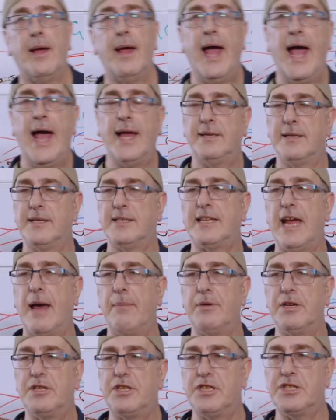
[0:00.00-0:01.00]
and
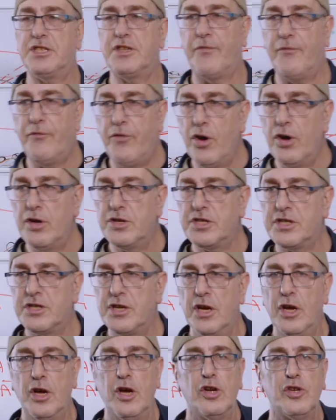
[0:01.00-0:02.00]
establishes the
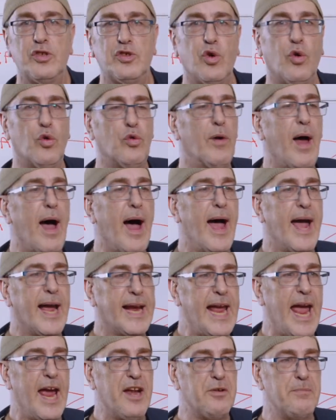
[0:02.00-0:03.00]
first Torah
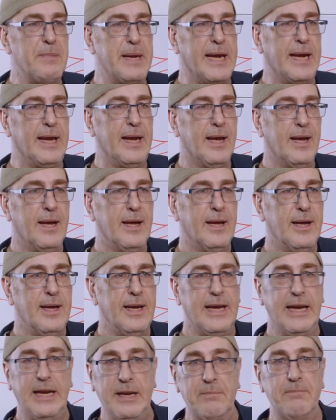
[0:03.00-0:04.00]
Academy
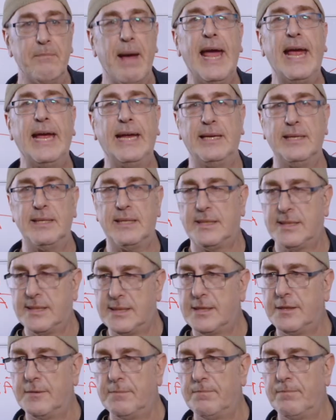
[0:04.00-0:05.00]
in
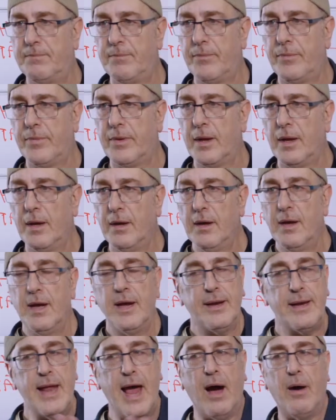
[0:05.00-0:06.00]
Mainz.
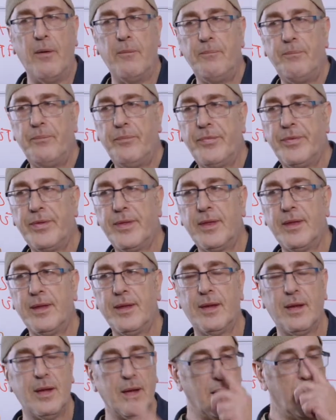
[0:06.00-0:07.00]
Now,
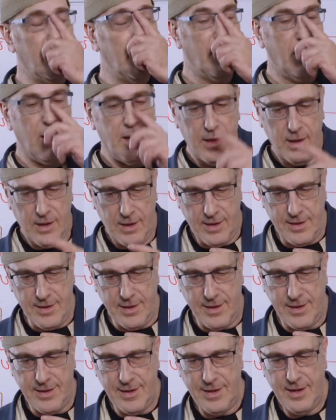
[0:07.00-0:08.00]

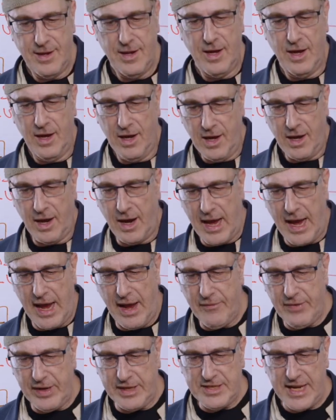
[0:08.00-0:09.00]
I
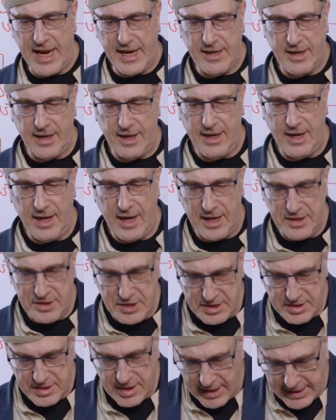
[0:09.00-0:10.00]
have exactly
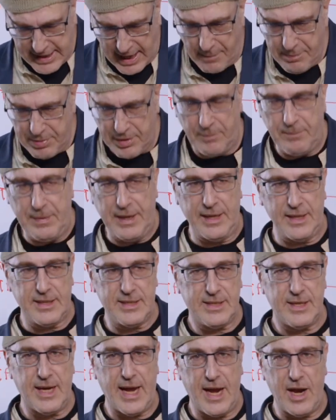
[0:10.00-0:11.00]
just a couple of
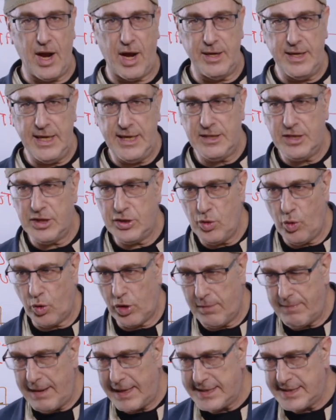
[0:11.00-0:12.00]
minutes, and I need to
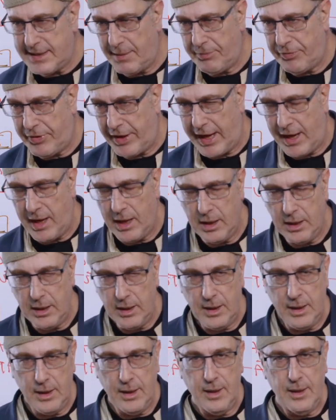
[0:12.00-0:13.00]
talk about something
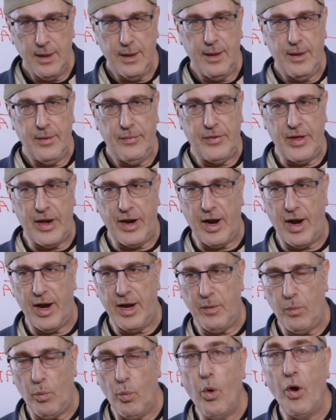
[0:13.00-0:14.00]
that
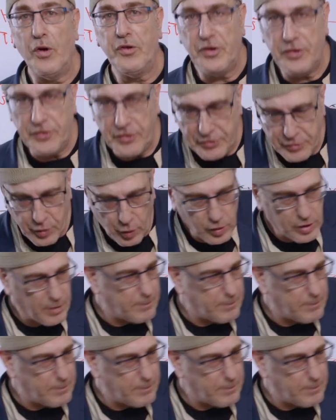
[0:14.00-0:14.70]
I wanted to talk